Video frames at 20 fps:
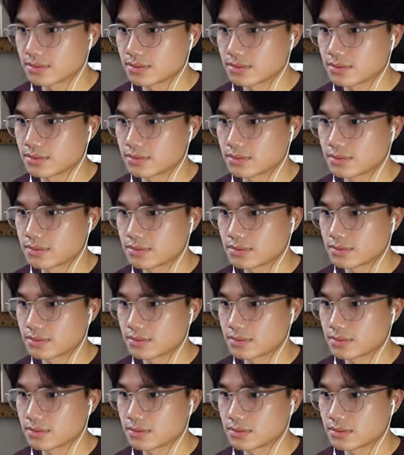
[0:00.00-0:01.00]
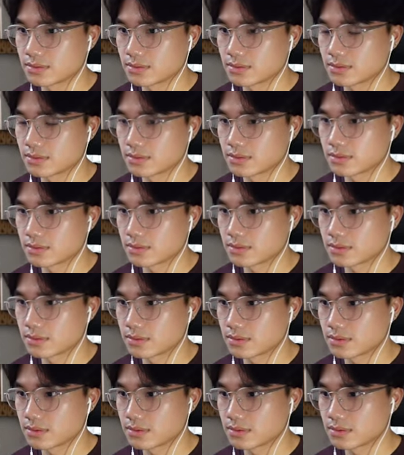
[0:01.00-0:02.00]

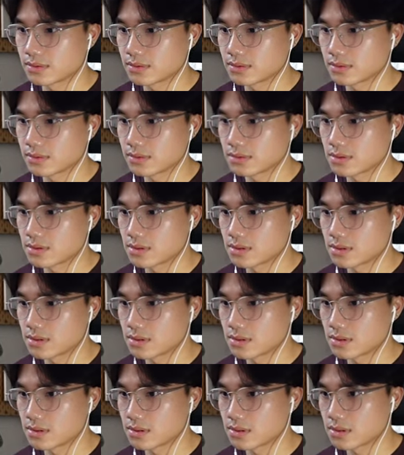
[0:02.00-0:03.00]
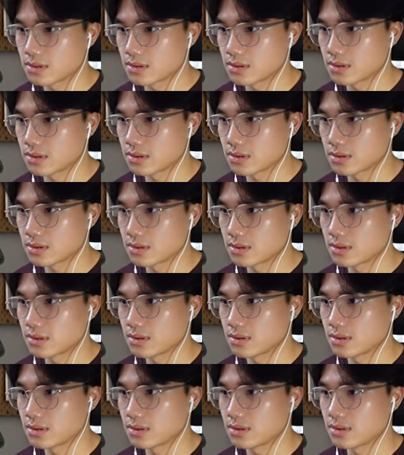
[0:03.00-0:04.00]

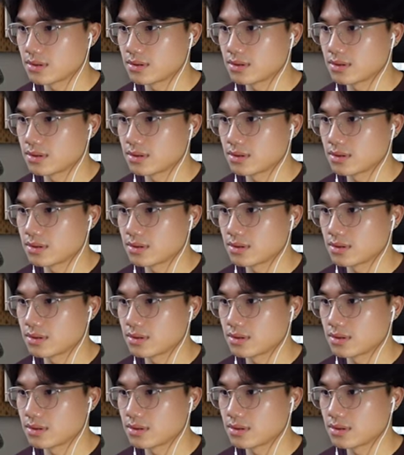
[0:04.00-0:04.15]
Nothing is said.